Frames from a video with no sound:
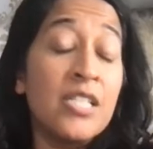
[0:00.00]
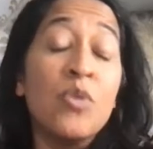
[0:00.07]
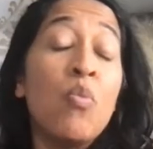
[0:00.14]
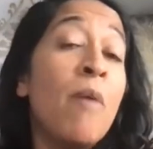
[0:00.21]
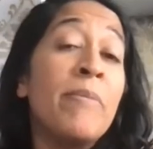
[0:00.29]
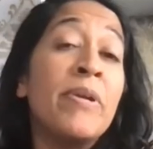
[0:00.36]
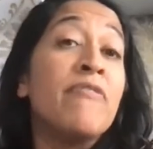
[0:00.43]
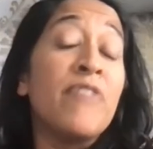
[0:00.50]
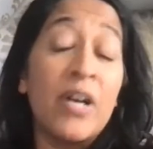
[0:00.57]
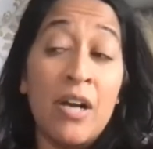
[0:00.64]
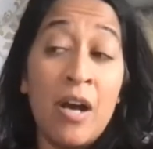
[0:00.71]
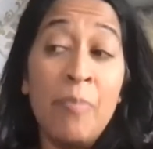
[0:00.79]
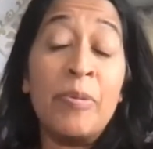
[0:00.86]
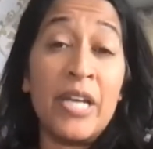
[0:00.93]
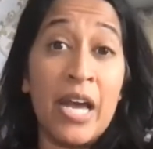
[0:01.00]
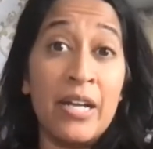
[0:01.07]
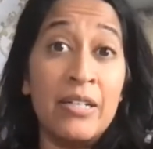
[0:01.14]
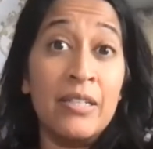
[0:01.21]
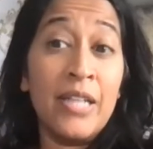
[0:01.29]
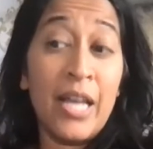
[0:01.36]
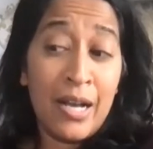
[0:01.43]
doesn't want me to fuck up
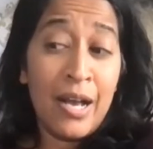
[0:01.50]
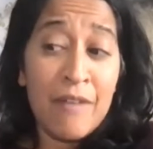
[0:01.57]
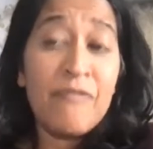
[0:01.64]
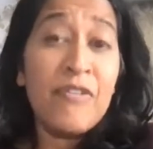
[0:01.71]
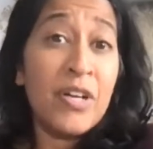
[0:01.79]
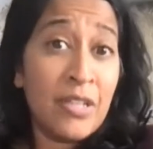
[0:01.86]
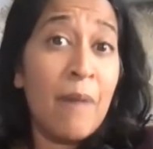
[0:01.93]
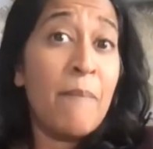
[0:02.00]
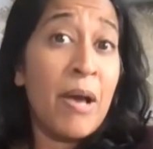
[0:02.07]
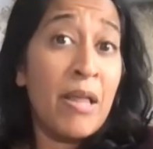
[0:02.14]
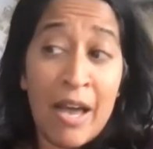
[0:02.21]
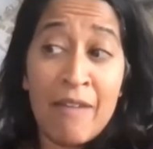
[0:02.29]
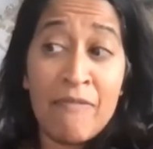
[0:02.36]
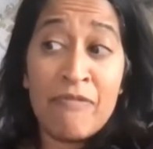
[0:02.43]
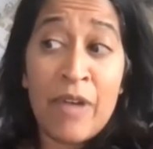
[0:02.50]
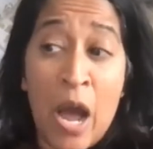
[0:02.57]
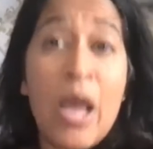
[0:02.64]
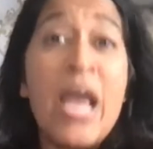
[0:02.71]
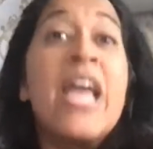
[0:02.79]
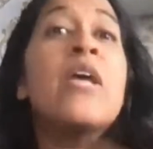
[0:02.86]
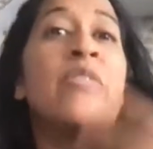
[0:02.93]
again like i have fucked up my life
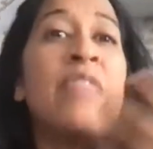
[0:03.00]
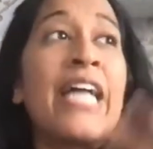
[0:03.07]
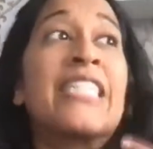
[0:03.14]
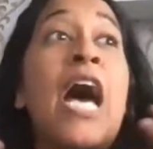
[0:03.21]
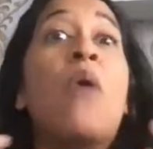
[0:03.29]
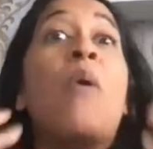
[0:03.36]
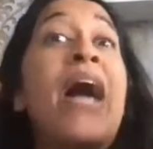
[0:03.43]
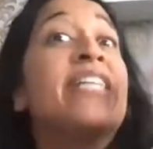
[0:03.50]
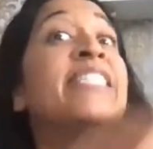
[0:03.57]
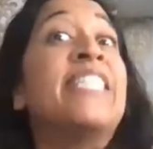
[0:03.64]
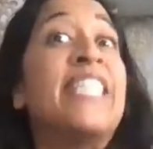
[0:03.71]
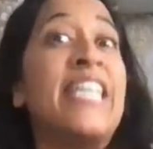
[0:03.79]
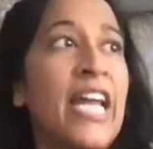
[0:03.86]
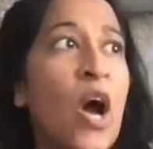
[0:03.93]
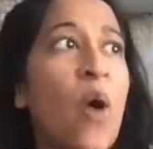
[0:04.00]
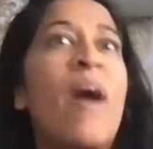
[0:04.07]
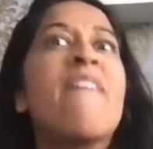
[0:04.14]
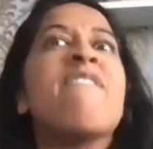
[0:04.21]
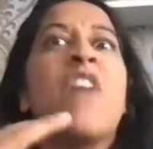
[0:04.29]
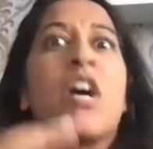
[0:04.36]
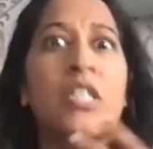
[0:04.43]
that's how I see it. Oh,
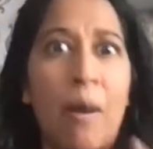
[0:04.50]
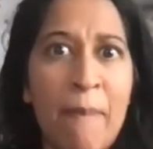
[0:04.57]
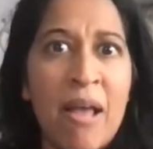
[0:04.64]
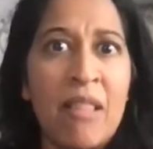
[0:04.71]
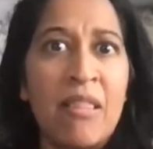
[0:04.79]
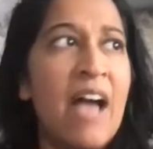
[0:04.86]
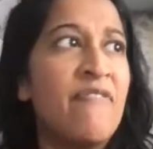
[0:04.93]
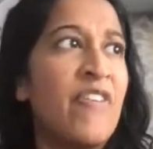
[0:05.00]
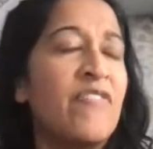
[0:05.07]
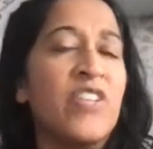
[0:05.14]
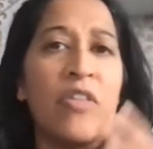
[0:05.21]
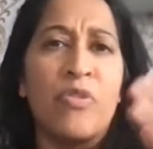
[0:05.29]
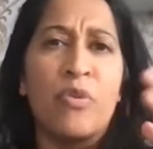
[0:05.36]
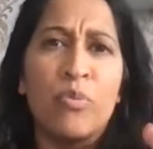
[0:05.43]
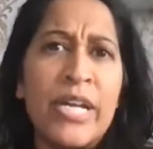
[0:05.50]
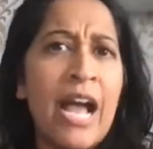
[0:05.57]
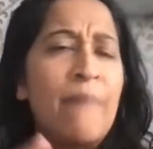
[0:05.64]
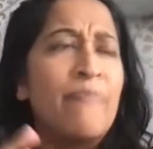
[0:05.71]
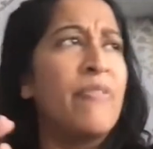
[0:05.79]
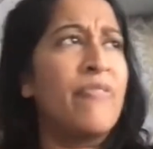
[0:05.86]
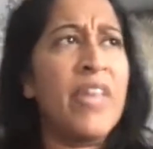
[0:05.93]
I fucked up my life. I've done the
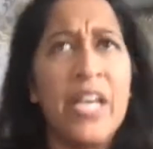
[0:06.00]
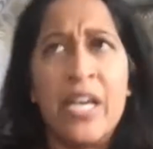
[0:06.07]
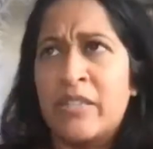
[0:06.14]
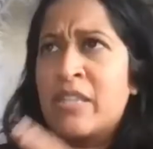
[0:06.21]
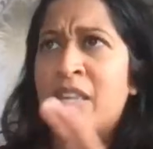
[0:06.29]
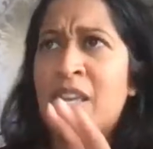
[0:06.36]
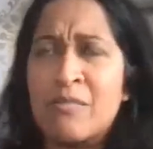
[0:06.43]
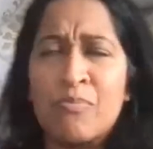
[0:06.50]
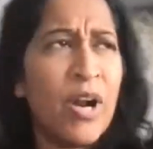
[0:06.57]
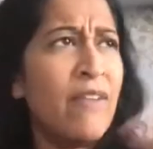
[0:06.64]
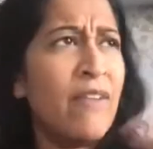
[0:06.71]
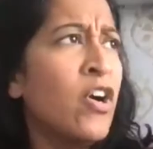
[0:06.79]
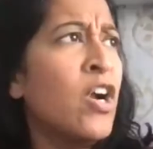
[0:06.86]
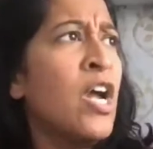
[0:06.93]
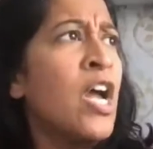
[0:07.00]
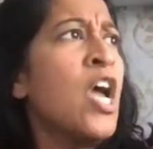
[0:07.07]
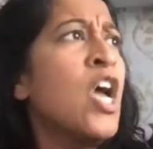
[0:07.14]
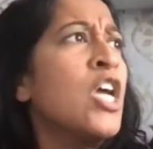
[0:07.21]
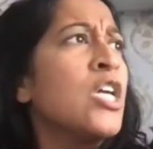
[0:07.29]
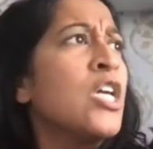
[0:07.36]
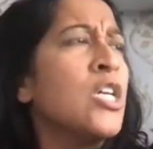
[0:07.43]
rehab, the thing, the this, whatever,
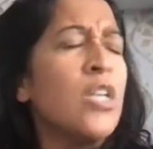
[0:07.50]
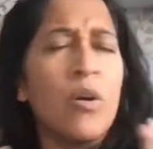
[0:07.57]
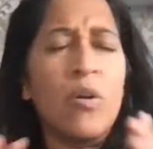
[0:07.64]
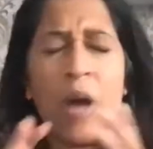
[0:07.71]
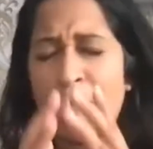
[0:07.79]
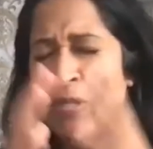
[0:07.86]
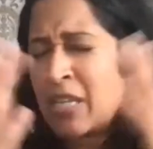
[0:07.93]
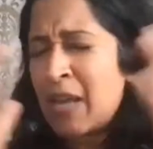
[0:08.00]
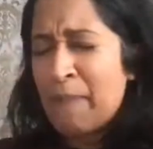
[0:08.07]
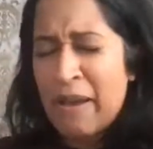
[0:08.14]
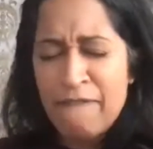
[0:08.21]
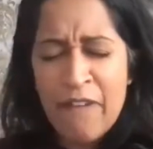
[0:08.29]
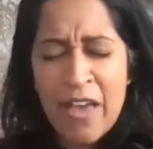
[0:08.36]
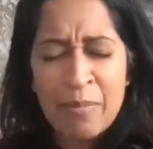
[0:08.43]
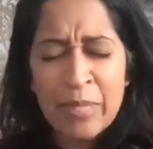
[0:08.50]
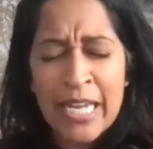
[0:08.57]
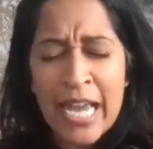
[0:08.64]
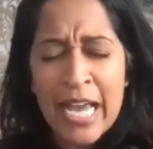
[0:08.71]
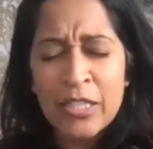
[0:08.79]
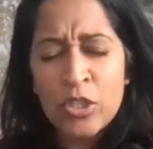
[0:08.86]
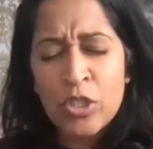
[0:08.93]
you know, upset my
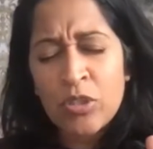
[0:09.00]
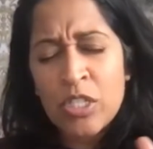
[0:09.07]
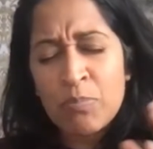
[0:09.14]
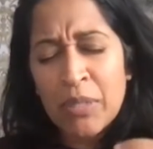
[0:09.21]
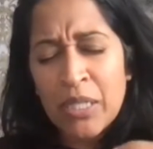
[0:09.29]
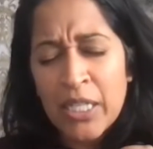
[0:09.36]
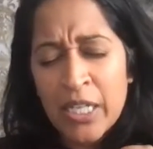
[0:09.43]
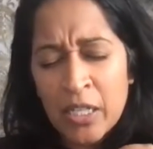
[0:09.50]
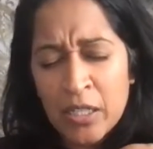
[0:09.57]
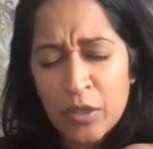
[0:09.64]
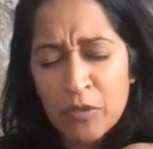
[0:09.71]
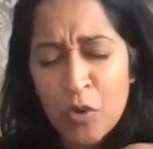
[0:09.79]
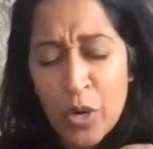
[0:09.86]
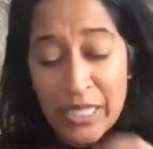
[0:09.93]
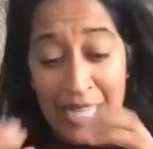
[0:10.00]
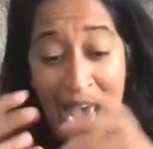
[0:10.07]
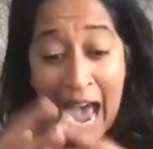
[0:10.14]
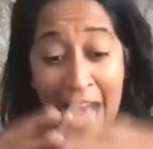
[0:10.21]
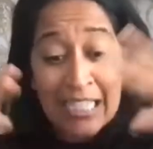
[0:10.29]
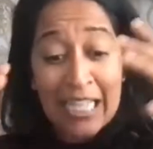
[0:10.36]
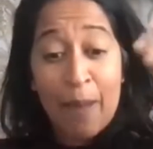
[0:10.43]
family. And so this belittler voice,
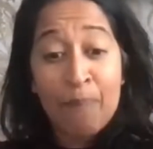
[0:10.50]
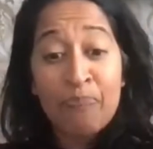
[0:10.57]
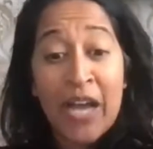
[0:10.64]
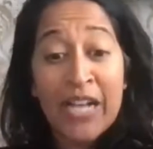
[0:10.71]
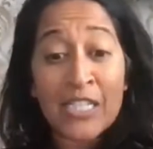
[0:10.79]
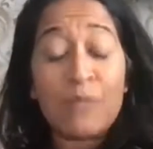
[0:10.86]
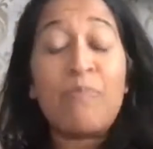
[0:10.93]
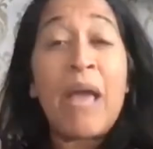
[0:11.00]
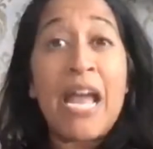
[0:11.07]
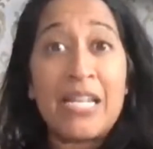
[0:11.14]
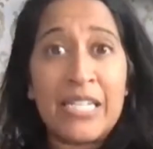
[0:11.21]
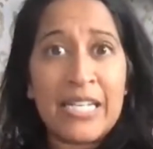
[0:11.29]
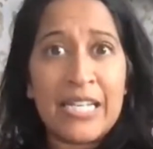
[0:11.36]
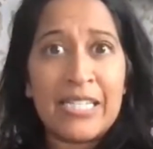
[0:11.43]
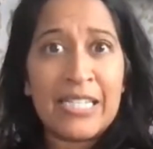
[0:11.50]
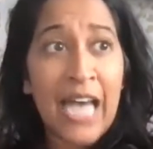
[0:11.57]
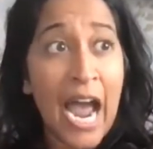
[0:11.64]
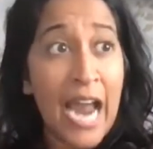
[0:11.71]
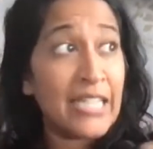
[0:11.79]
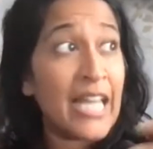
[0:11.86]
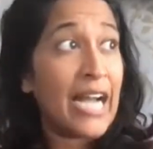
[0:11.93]
as I'm expanding
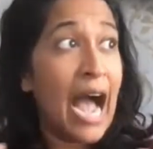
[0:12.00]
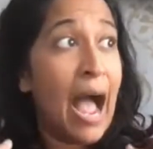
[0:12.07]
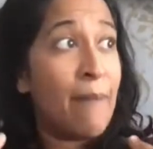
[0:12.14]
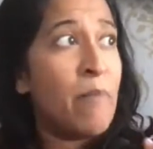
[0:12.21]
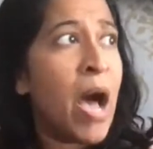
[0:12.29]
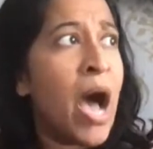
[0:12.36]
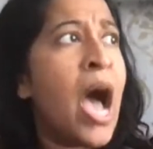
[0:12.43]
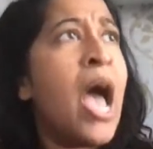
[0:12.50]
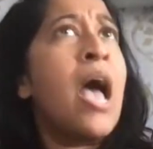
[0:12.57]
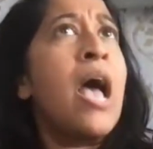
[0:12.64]
inside, like I'm